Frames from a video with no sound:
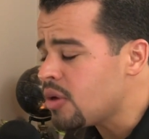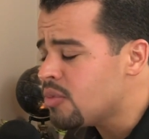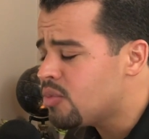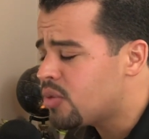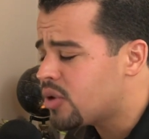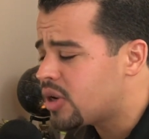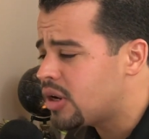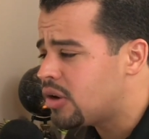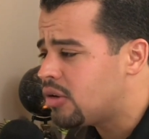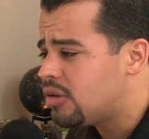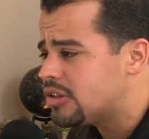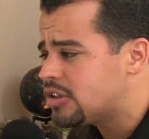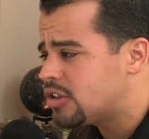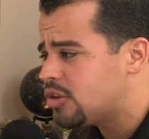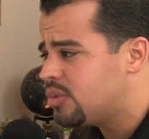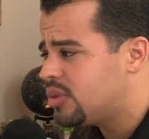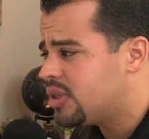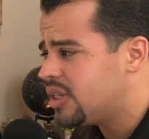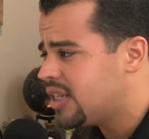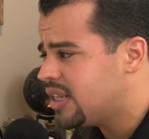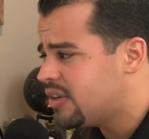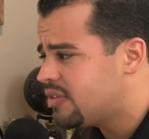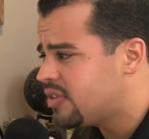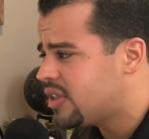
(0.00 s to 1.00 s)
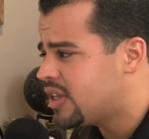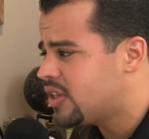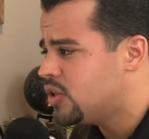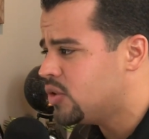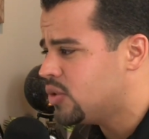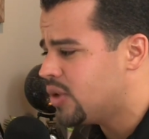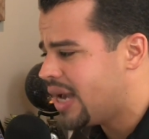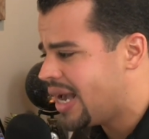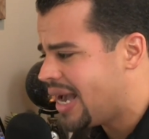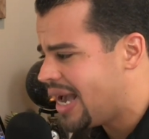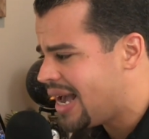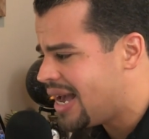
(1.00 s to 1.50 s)
But I also believe that
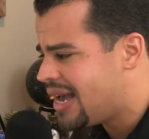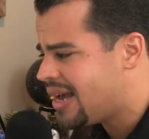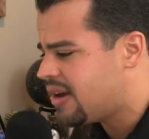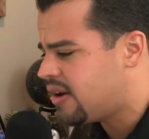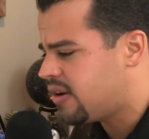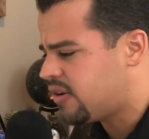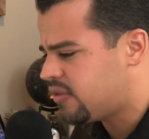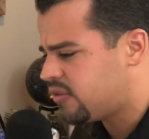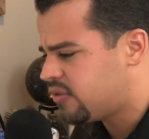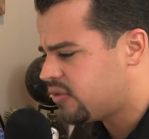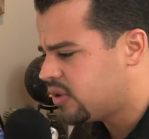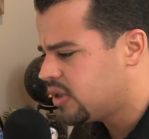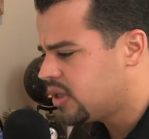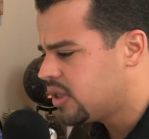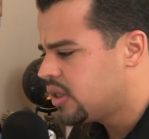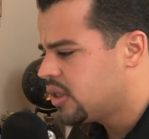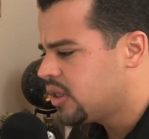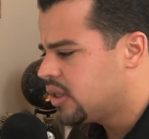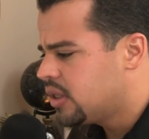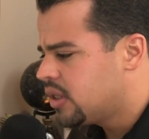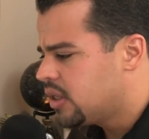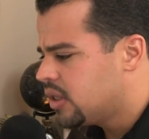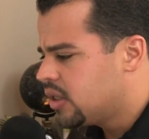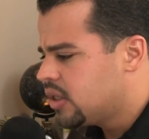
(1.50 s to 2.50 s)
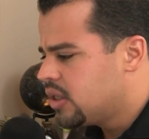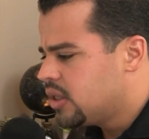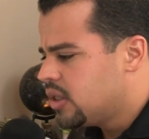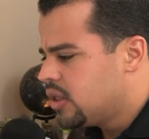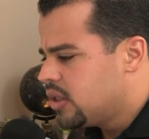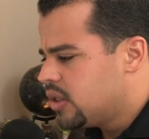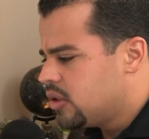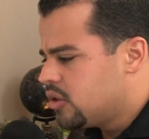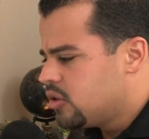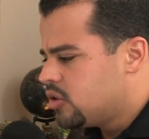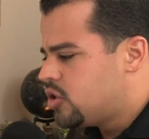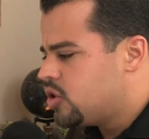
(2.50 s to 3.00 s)
you have
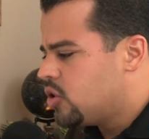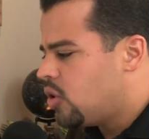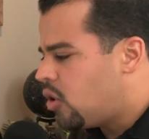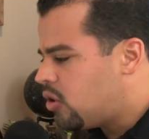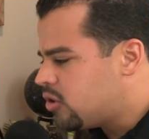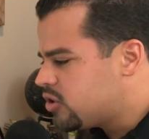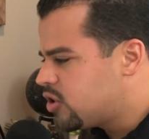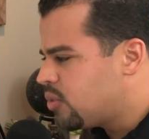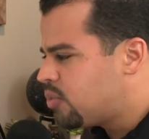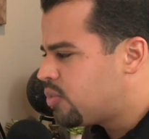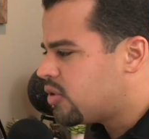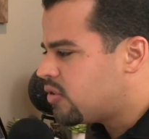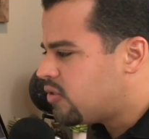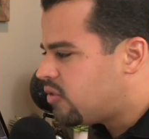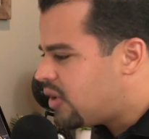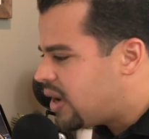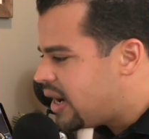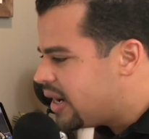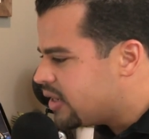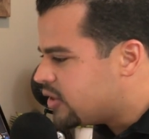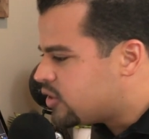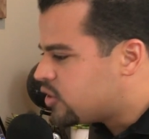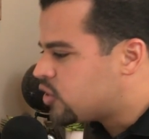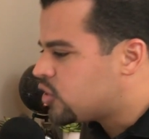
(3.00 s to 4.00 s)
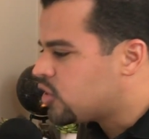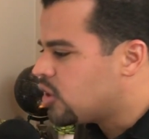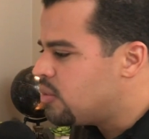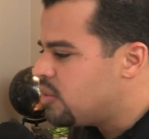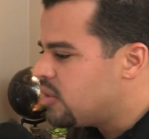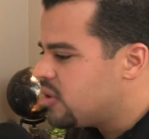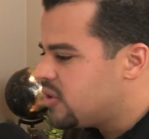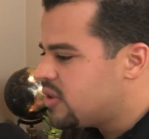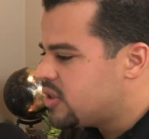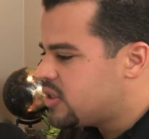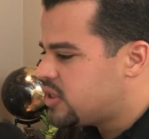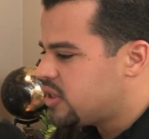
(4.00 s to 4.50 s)
to also provide
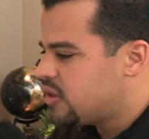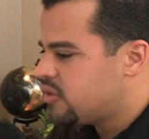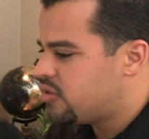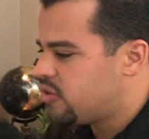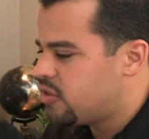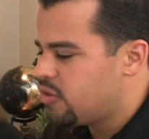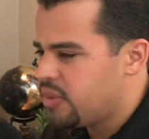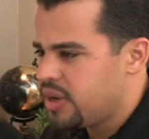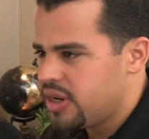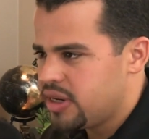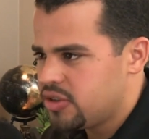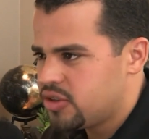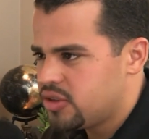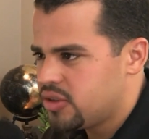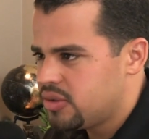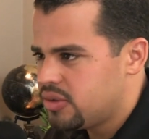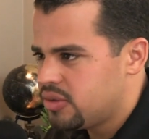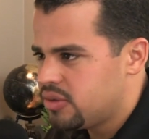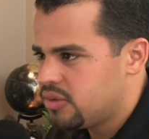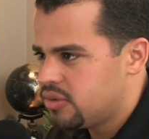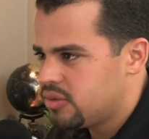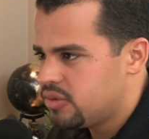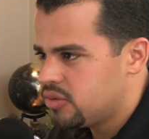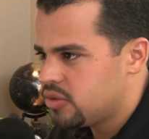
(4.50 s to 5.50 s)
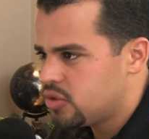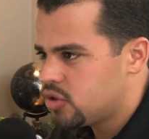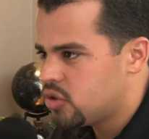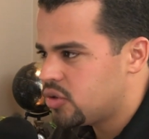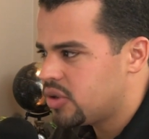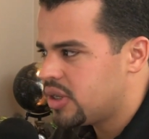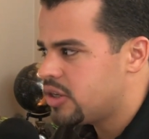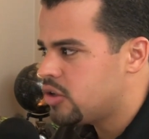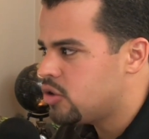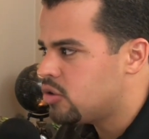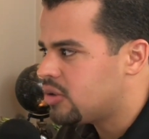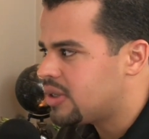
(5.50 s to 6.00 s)
some of this information so
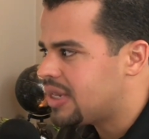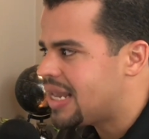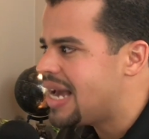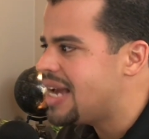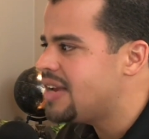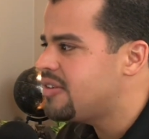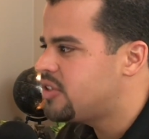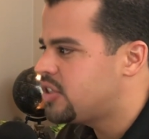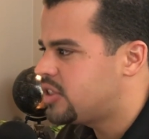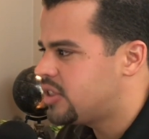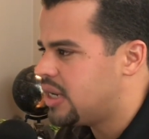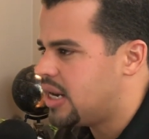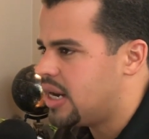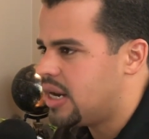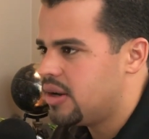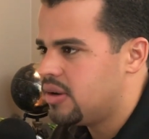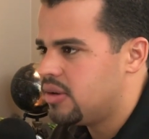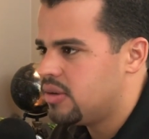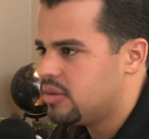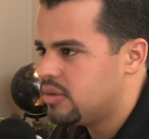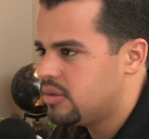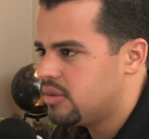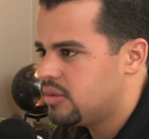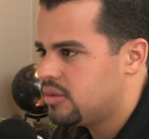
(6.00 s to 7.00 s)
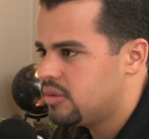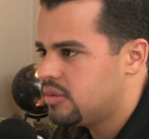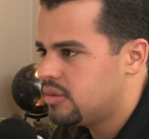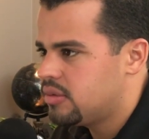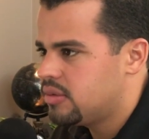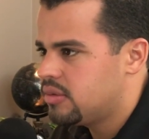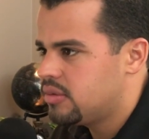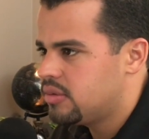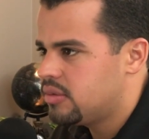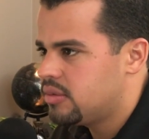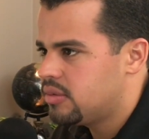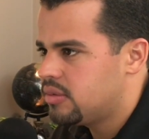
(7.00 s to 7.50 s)
that your lifestyle
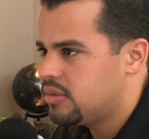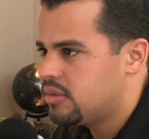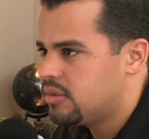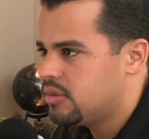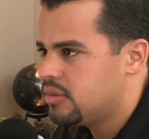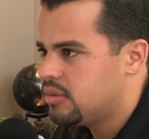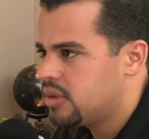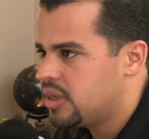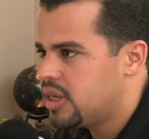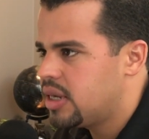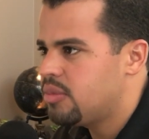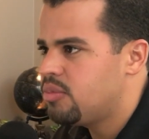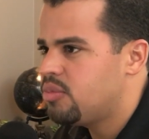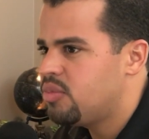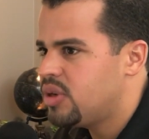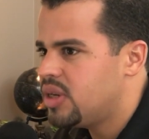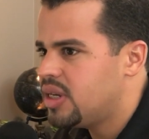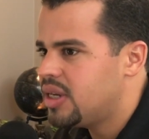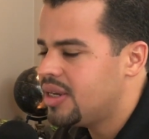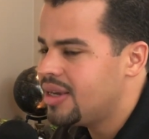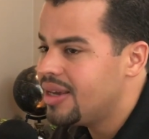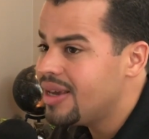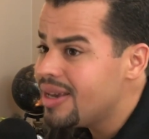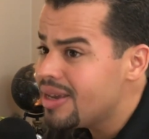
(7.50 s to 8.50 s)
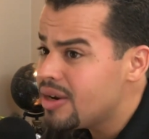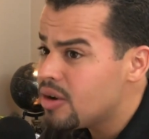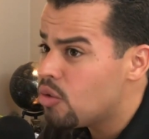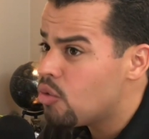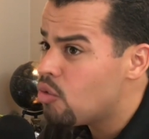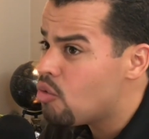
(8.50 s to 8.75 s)
can be, in a